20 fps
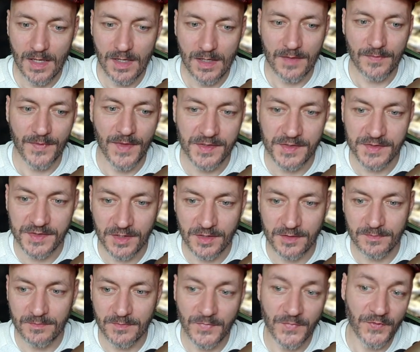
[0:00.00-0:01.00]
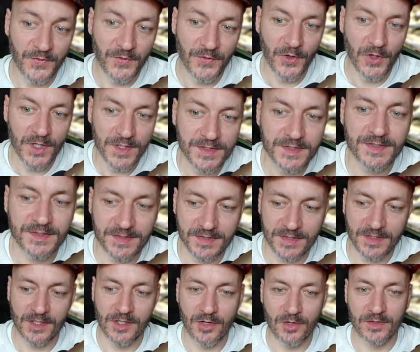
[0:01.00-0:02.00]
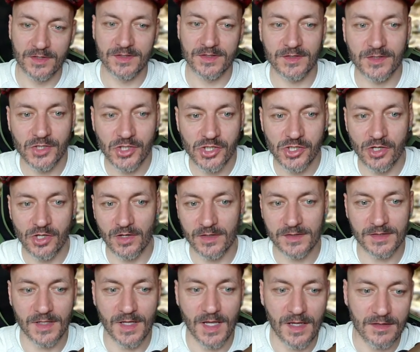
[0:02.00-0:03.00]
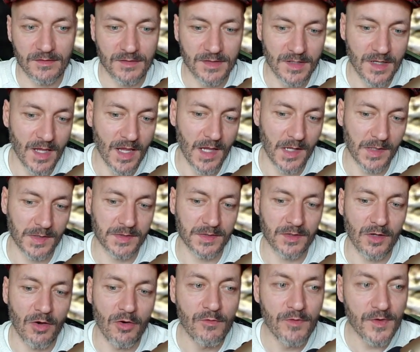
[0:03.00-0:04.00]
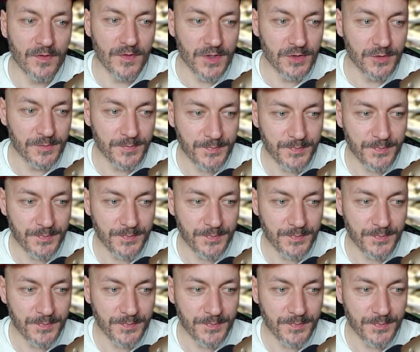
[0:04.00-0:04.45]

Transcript: This is a first good shot as overview.